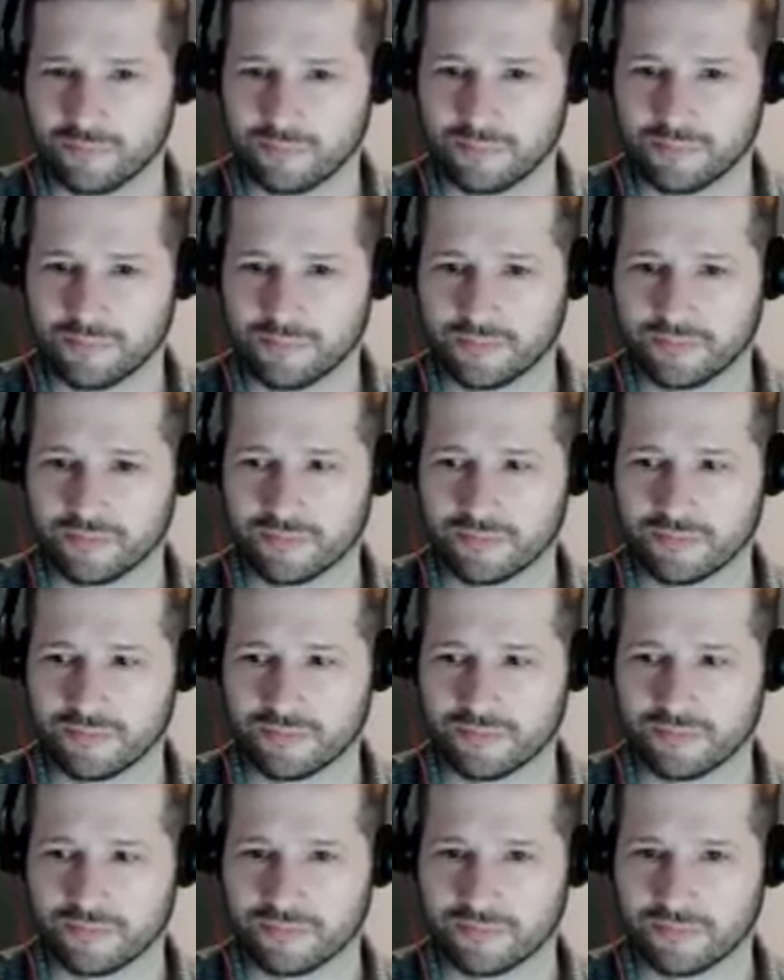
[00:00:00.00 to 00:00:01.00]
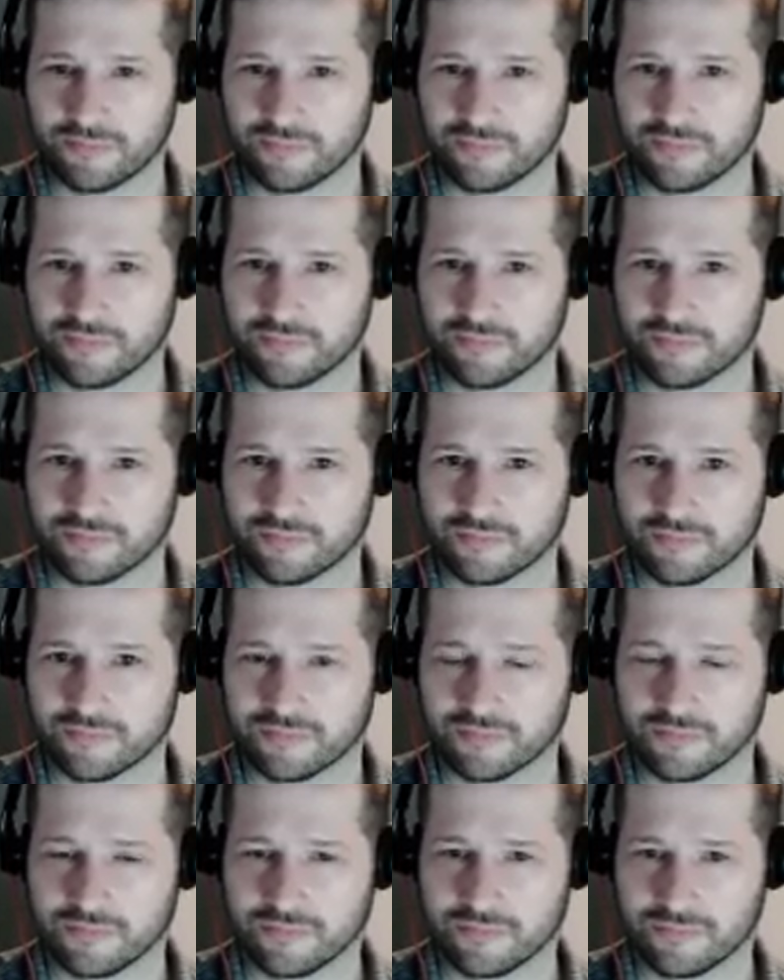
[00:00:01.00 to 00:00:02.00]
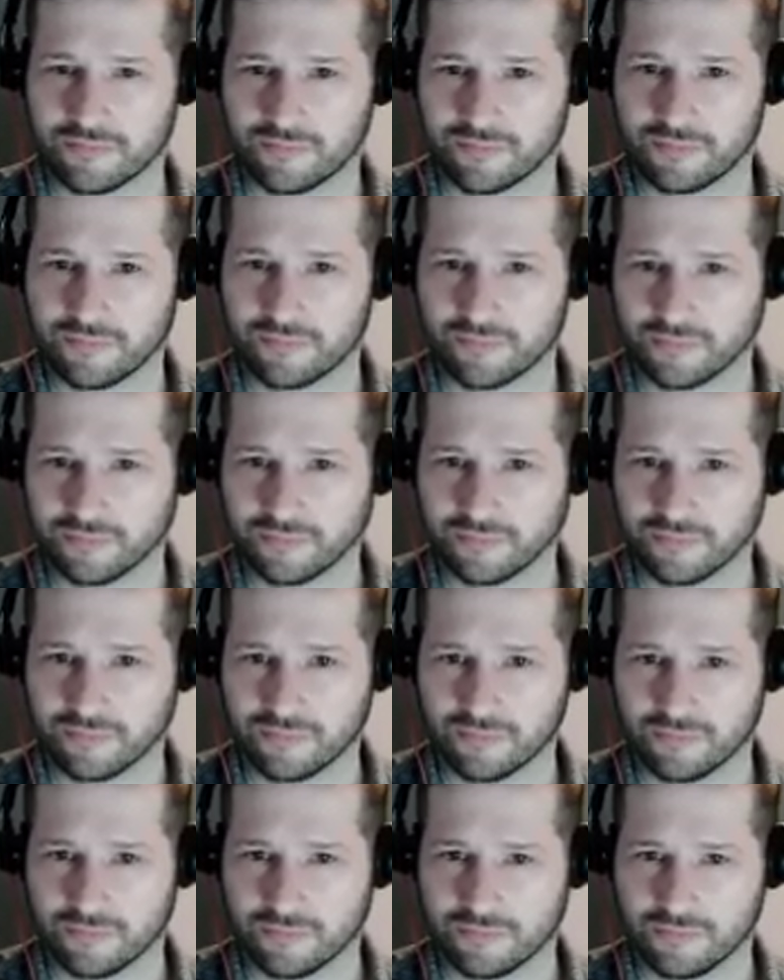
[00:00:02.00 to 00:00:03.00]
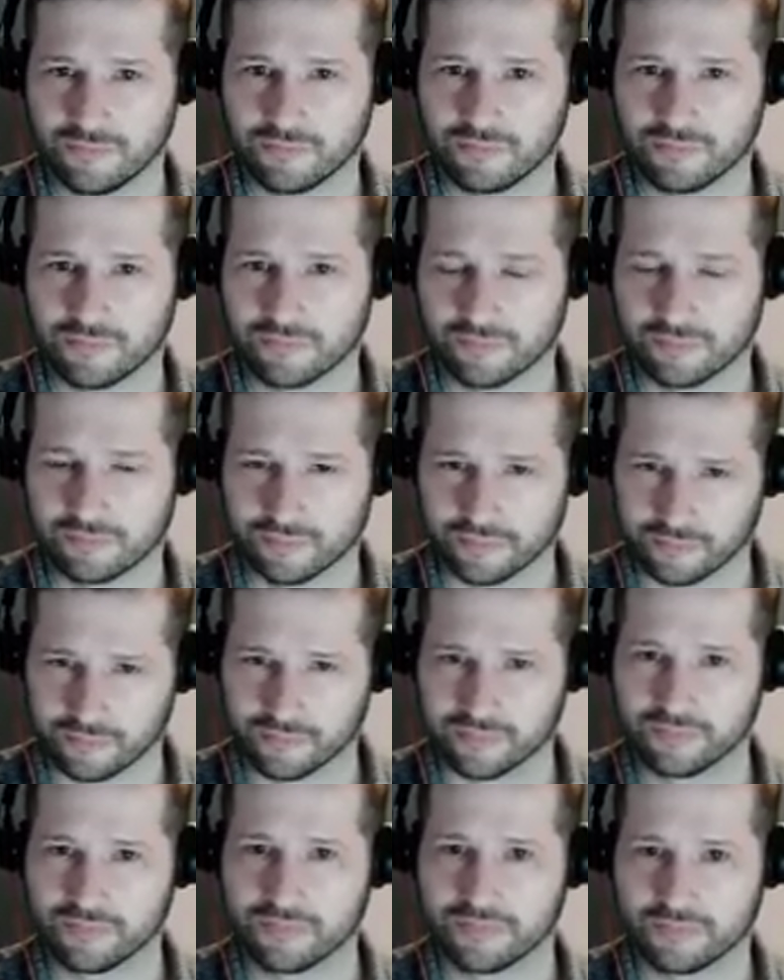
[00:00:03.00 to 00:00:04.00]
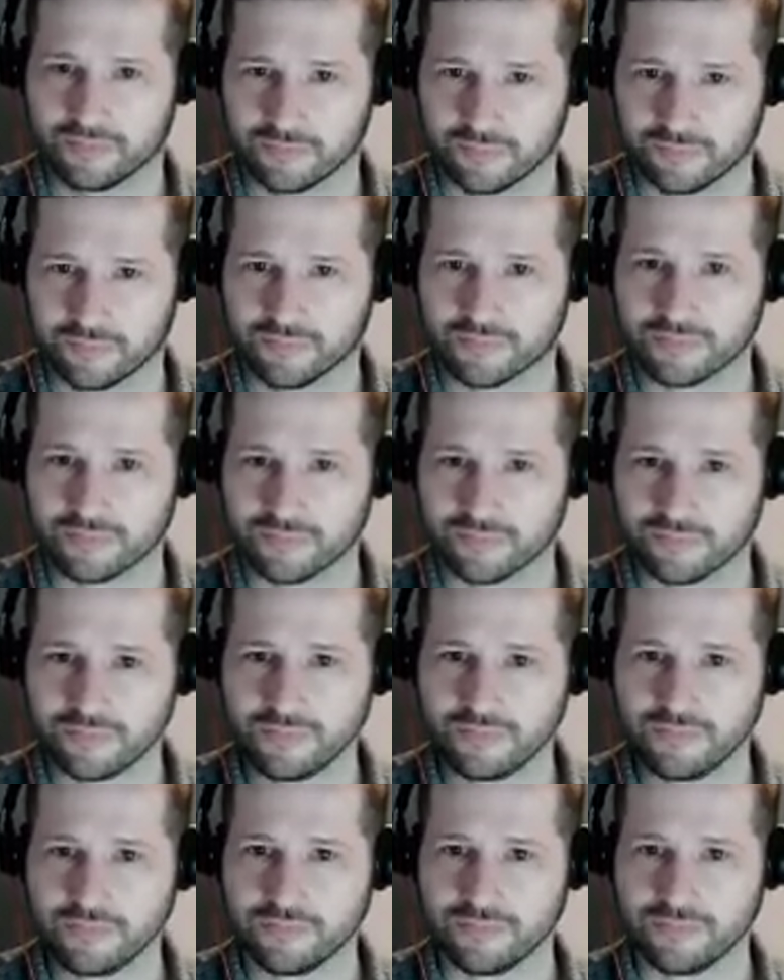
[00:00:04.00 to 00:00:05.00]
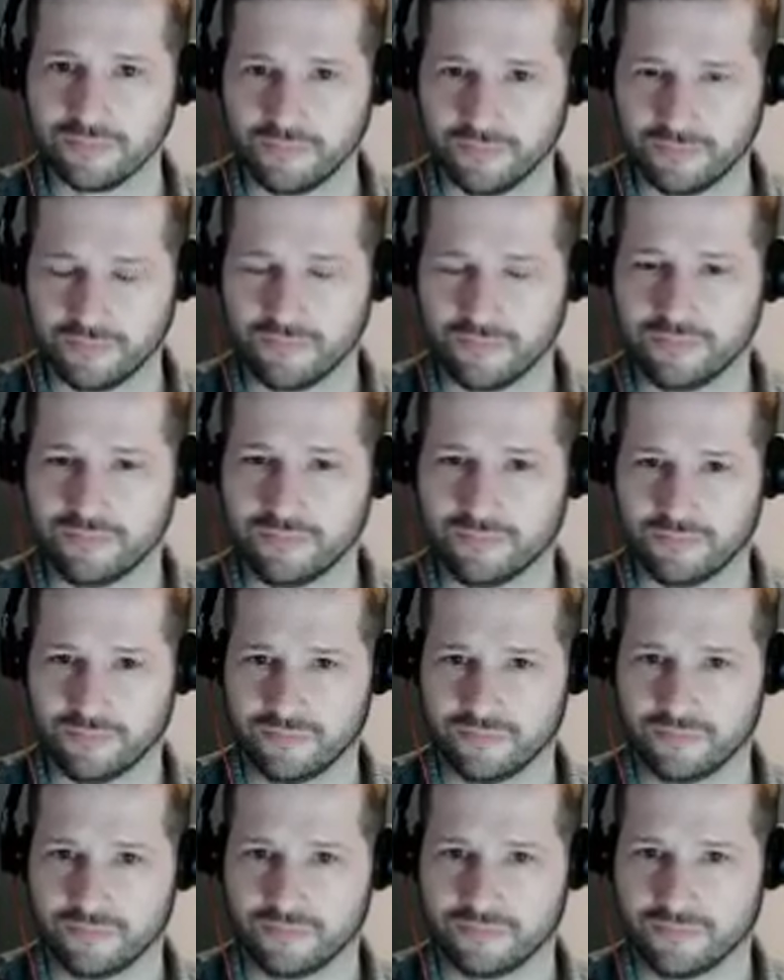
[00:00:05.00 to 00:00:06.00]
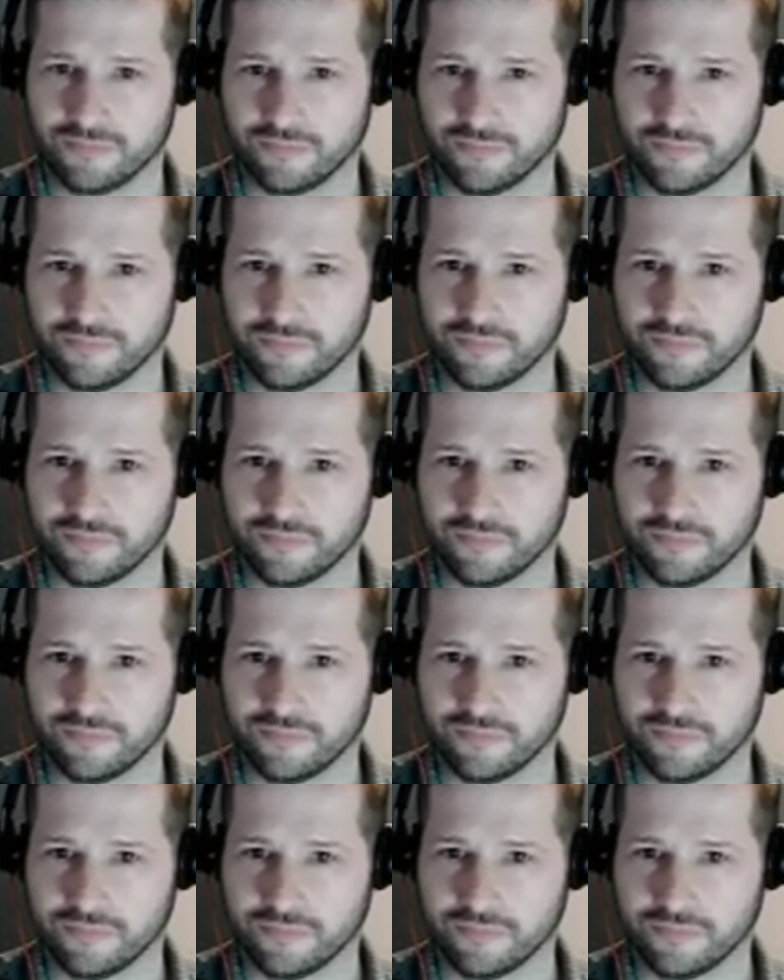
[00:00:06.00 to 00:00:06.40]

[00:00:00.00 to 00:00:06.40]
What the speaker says: This person isn't speaking.